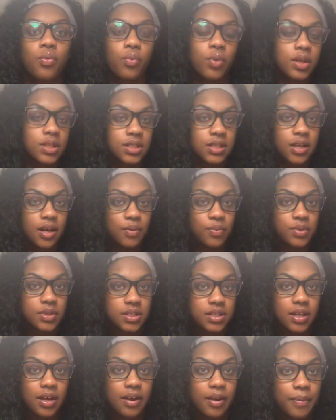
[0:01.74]
What's up?
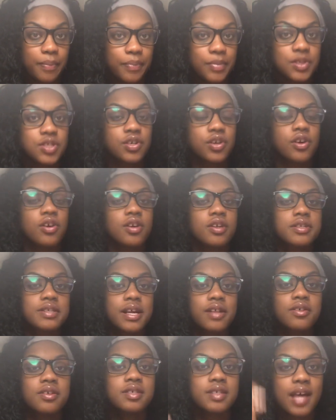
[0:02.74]
What's up? It's your girl
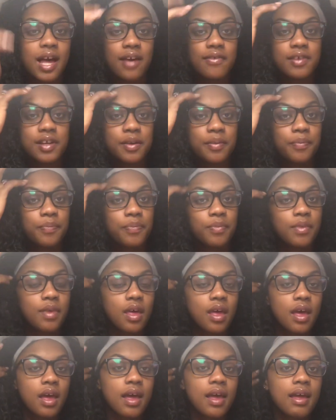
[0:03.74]
Sailor Savvy,
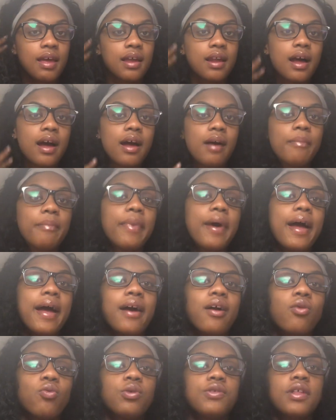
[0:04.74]
and I'm
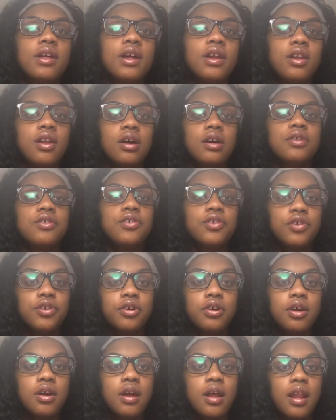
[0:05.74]
back with
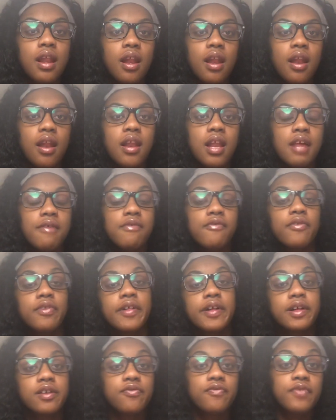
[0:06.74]
another
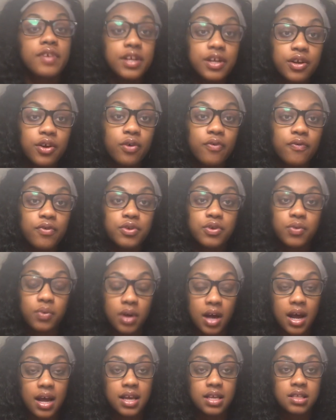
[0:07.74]
Navy-related video for you
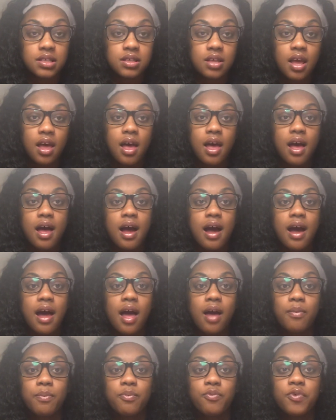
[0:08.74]
guys.
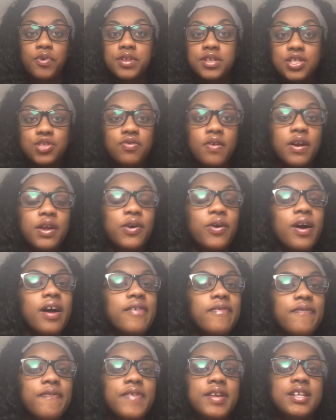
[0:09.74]
I'm really just trying to go ahead
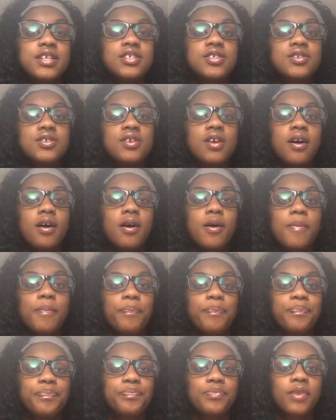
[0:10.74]
and finish
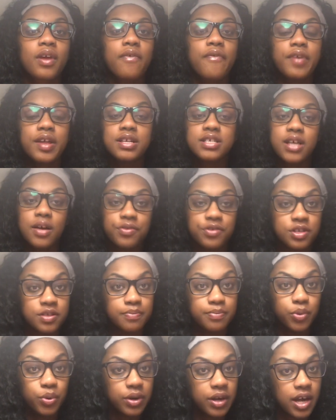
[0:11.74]
out this
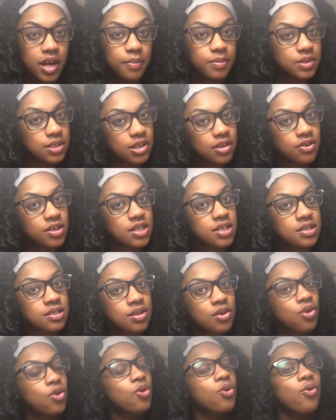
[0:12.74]
boot camp series.
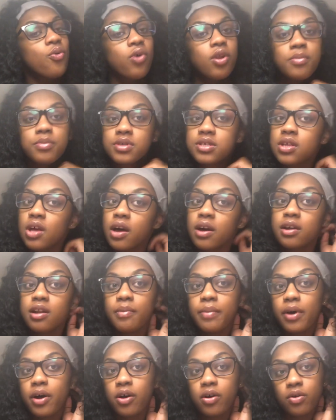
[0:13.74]
I'm just talking
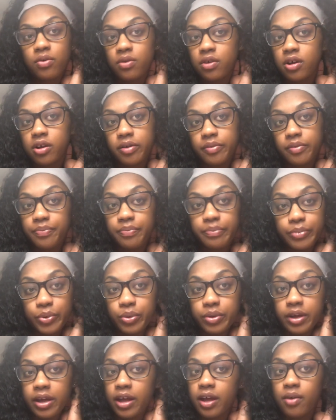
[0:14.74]
about
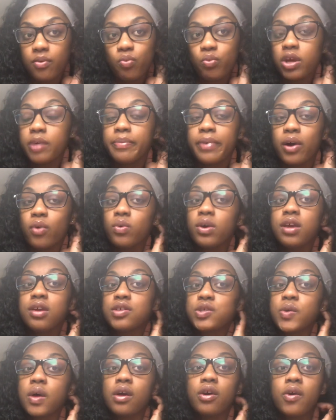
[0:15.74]
boot camp week by
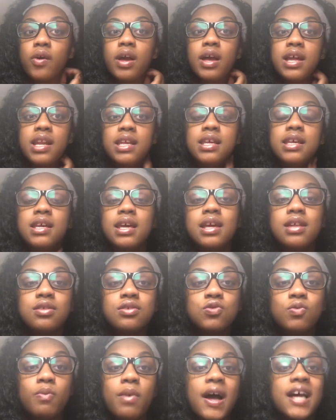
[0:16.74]
week, so I can go ahead and get
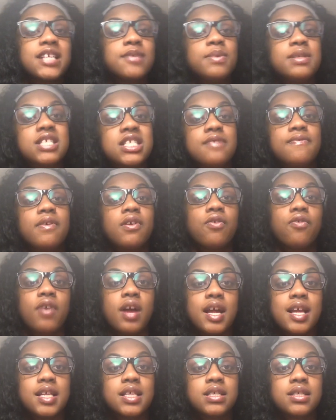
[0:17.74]
into my specific
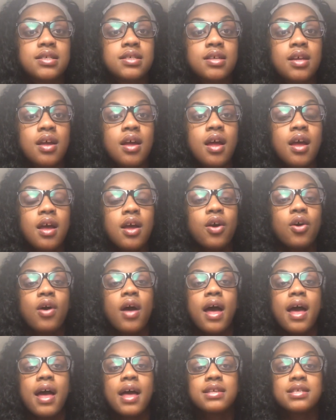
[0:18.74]
rates
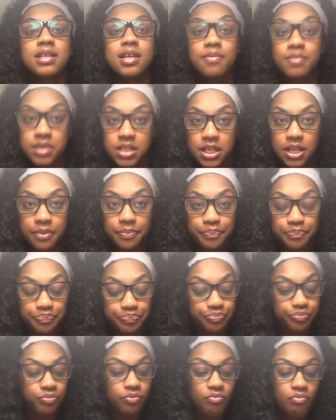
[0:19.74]
as an MC.
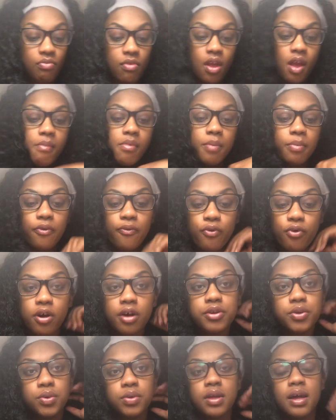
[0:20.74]
But before
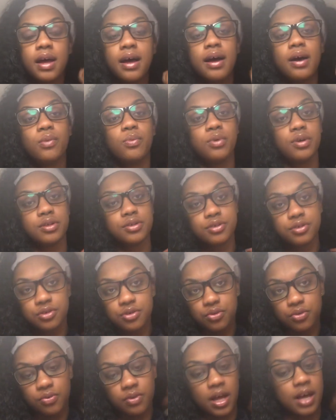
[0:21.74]
I do that, I want
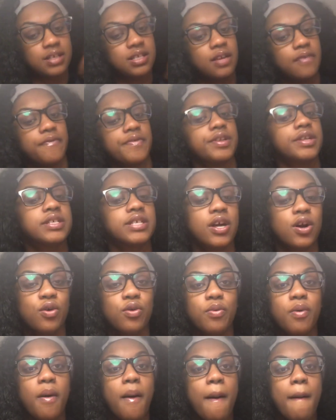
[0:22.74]
to, like I said, finish
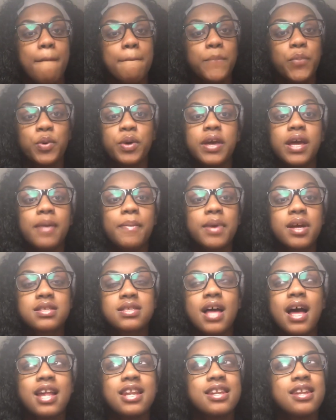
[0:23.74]
out boot camp
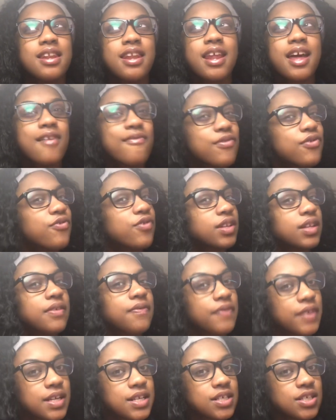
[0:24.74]
because I never really
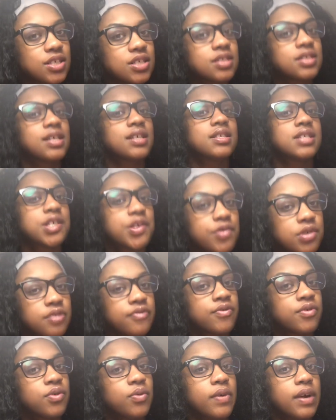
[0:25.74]
finished that series
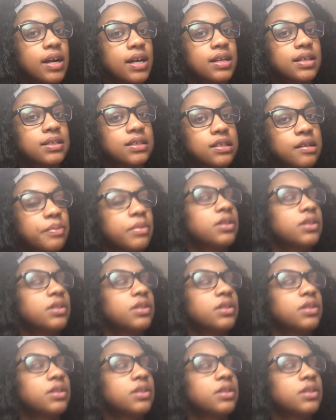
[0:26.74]
for you guys.